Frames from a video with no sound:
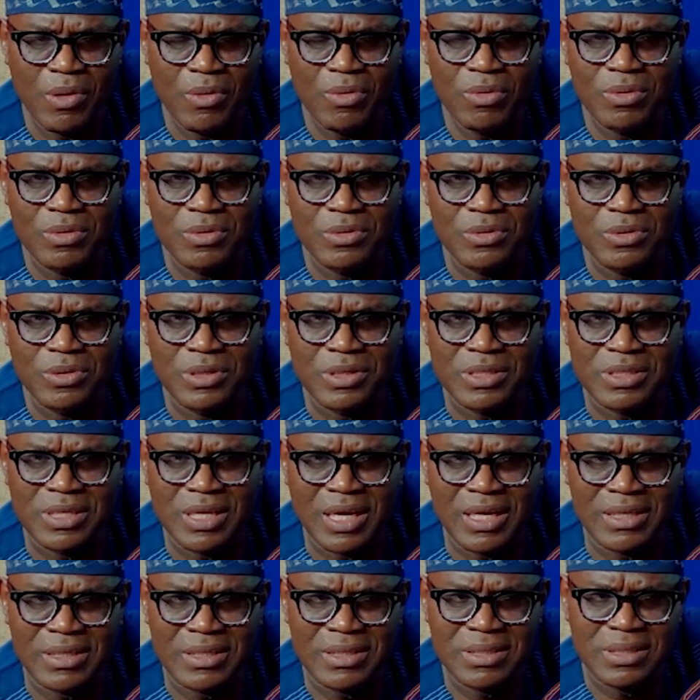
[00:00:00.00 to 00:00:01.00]
do is
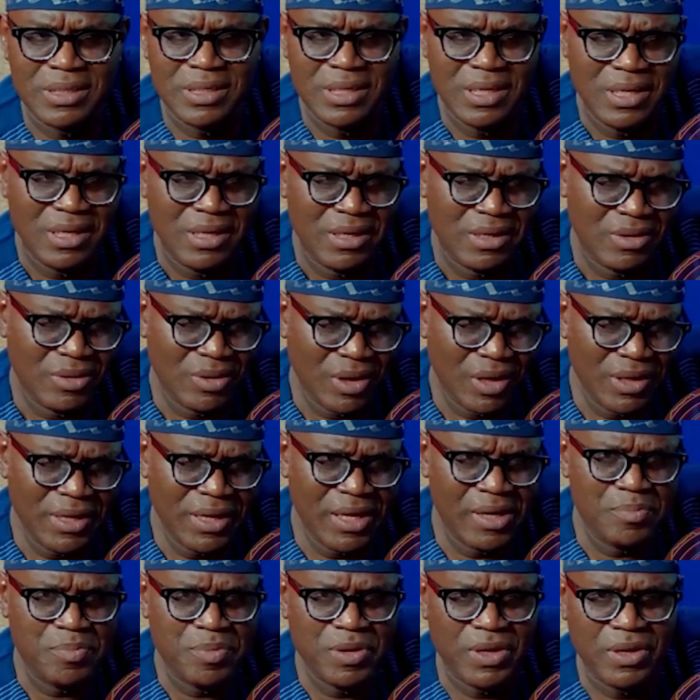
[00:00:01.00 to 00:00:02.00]
that, God
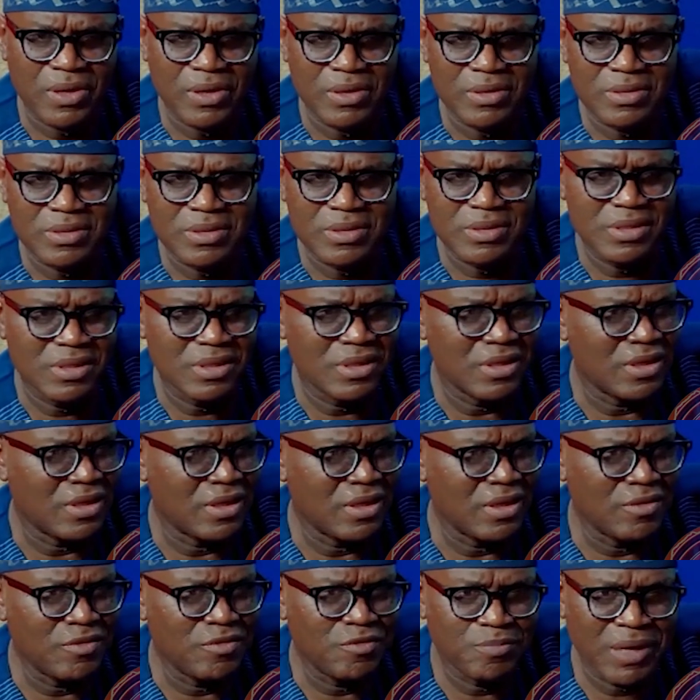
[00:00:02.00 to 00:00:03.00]
helping us,
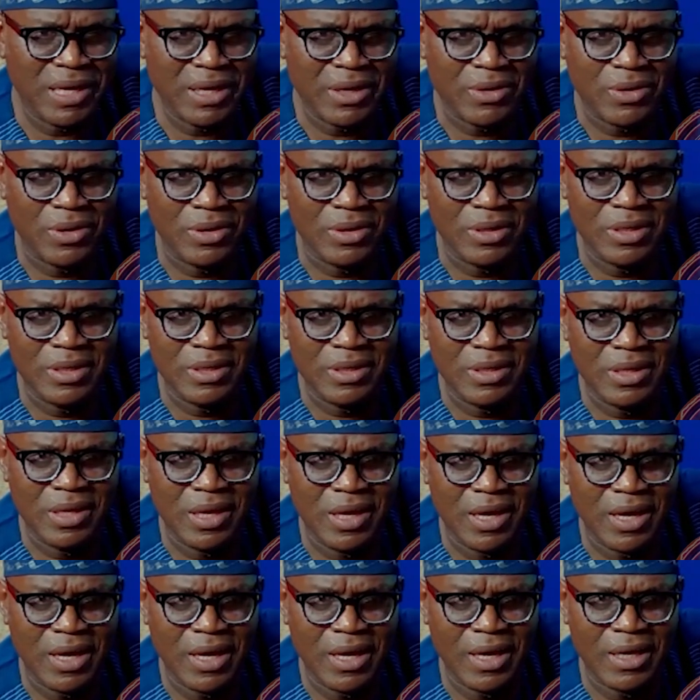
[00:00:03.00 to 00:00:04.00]
if my colleague
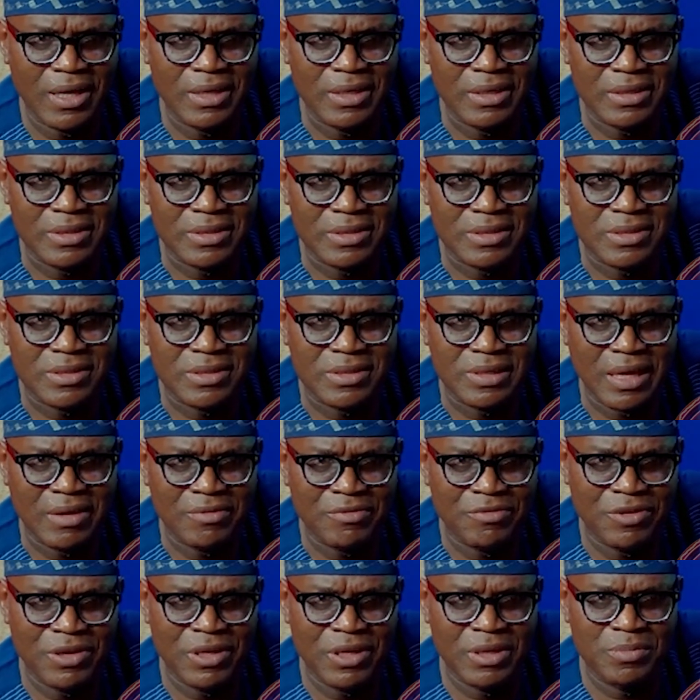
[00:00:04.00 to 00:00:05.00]
here is
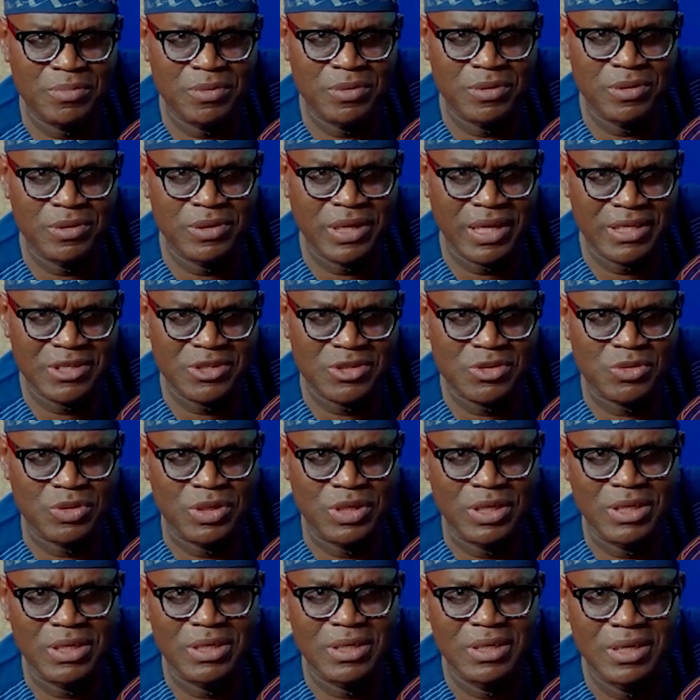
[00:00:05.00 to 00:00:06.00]
available next
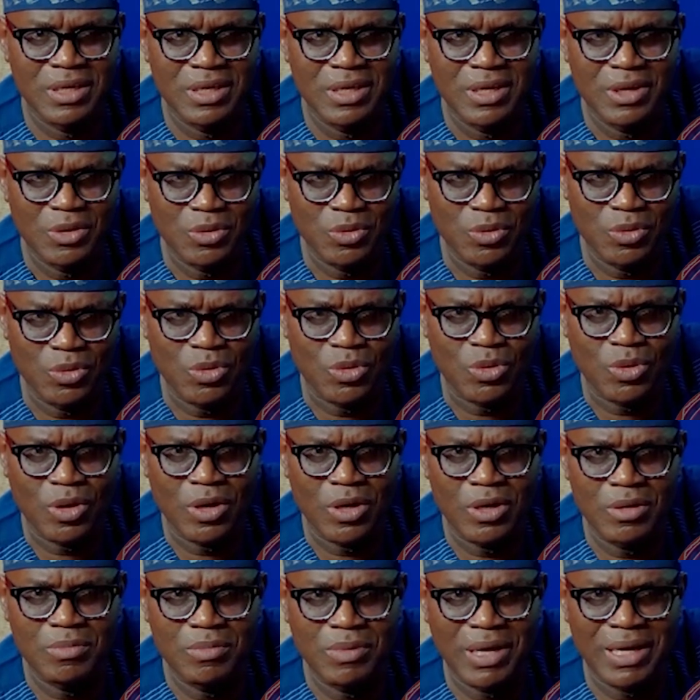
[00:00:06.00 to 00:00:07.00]
week, we'll
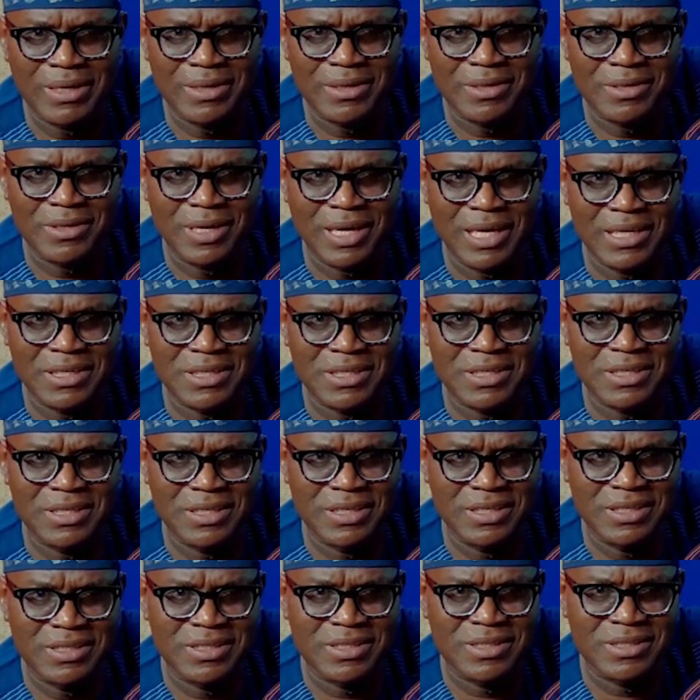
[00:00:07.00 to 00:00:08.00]
come and trash this
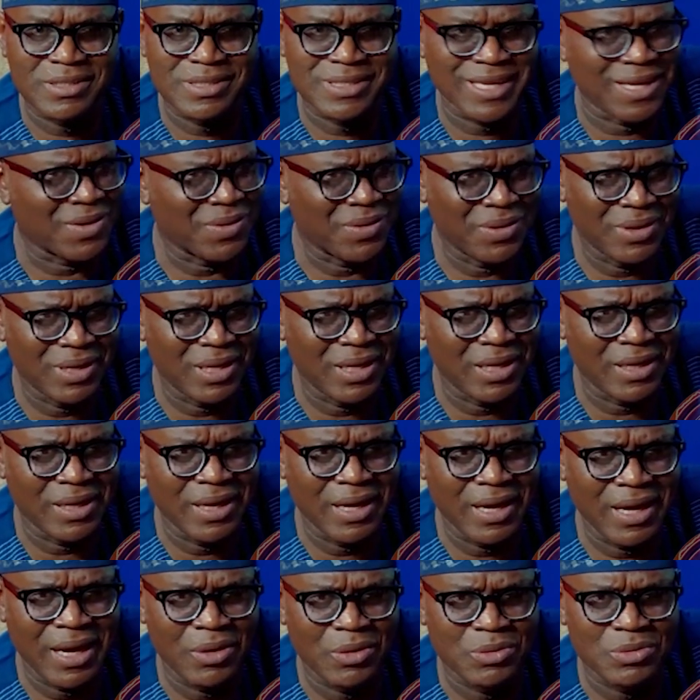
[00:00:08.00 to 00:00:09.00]
second leg
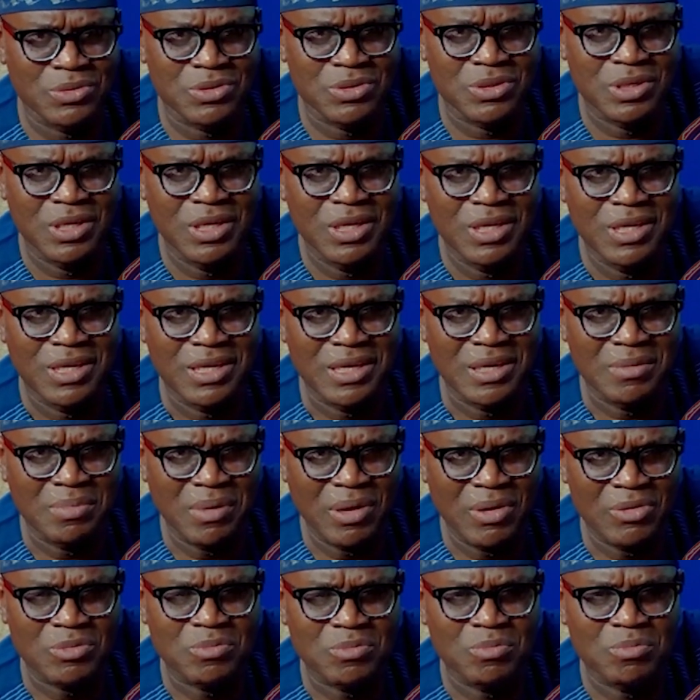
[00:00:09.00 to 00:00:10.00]
out
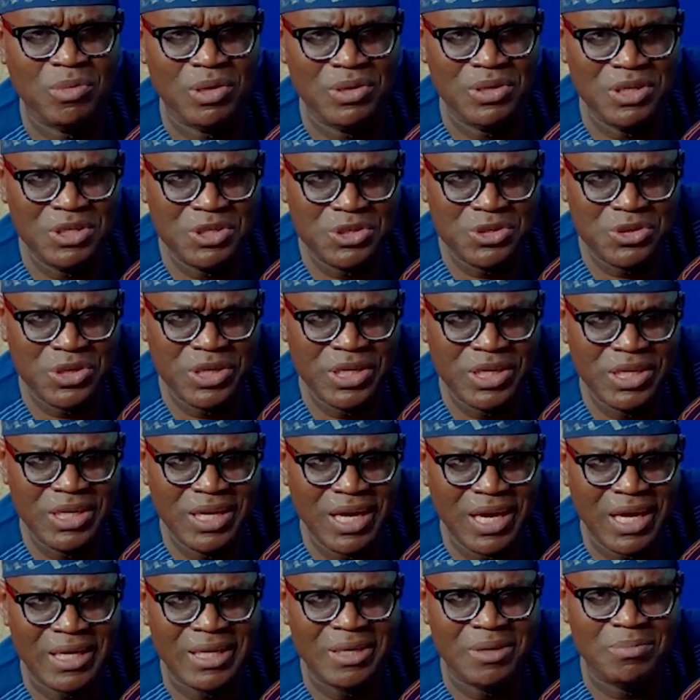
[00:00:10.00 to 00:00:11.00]
about monitoring
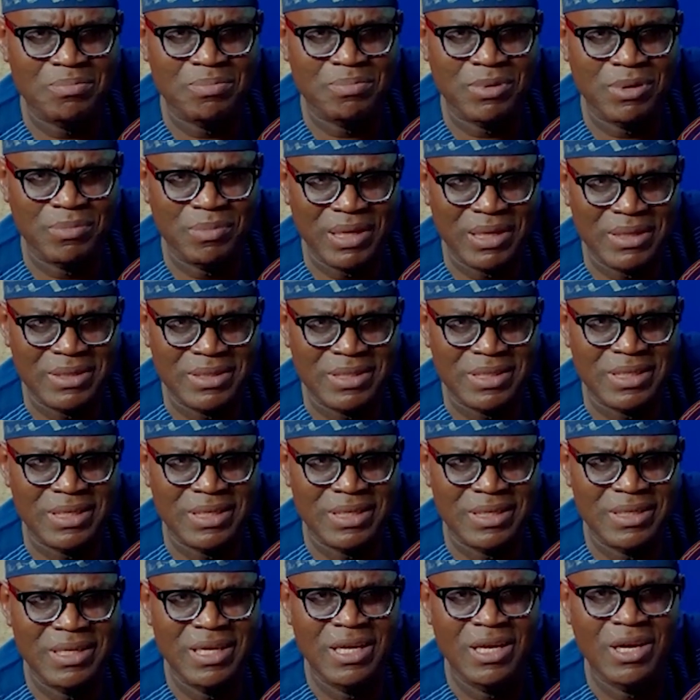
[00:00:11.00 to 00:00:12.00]
and implementing
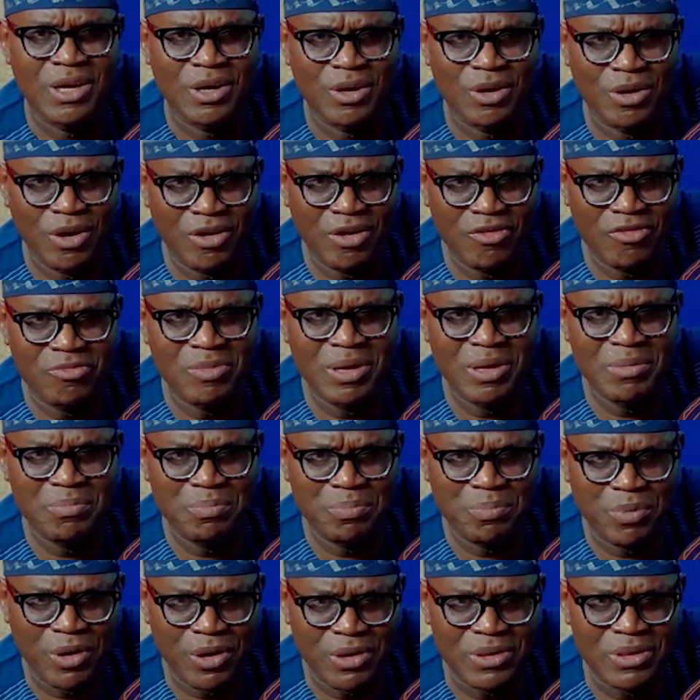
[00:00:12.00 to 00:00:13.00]
government
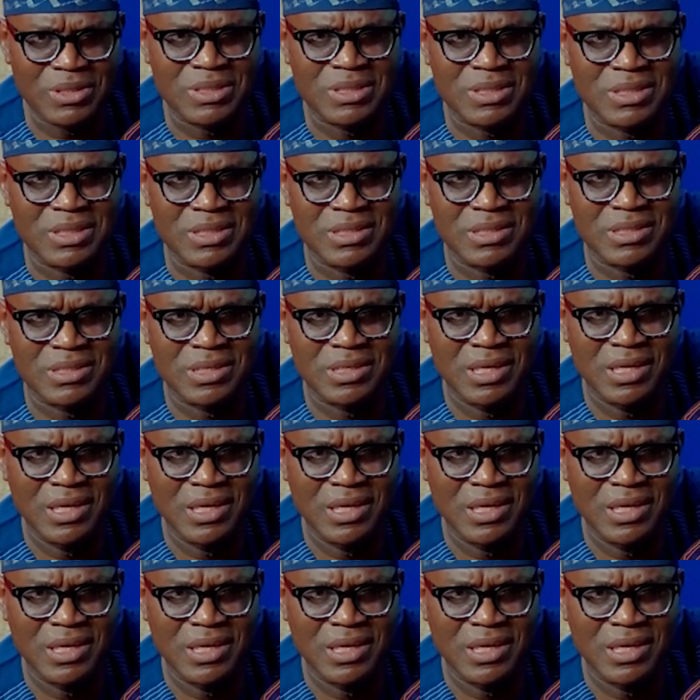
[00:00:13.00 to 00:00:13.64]
policies.